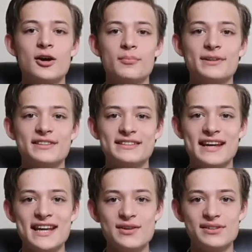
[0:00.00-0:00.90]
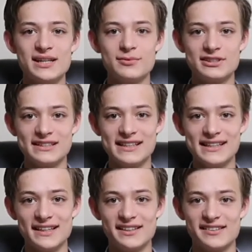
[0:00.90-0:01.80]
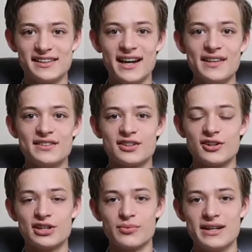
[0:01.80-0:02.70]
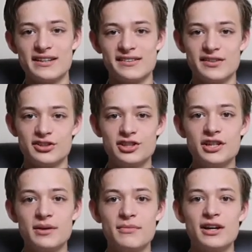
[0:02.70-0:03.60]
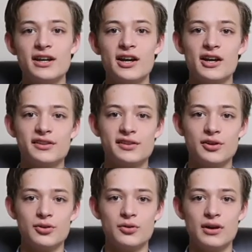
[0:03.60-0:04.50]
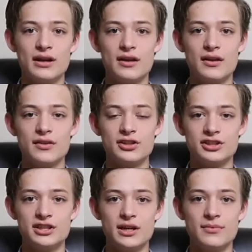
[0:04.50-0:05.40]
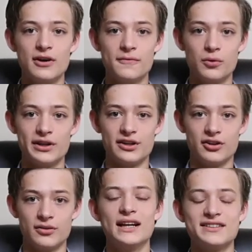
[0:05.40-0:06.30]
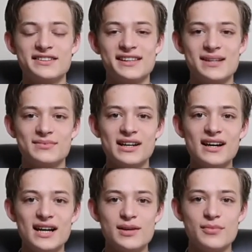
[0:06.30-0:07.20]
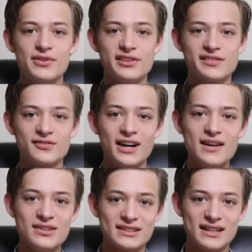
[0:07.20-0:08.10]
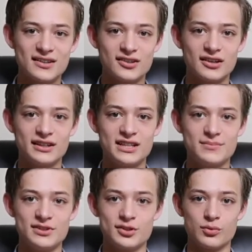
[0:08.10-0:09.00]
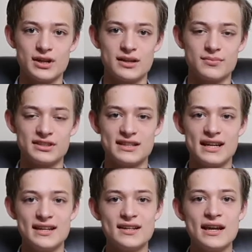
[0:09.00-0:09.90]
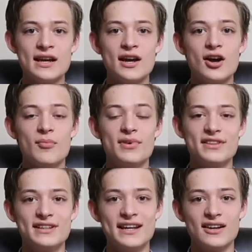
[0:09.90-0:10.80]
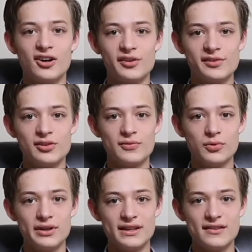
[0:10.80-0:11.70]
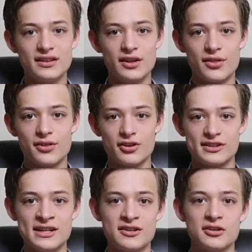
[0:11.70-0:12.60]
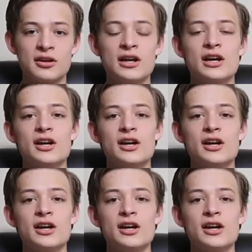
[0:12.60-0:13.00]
But the Tang was able to get inside the turning radius of the ship, so the ship avoided her. At the same time, the surviving tanker attempted to ram the Tang, but the Tang also avoided the 3rd tanker.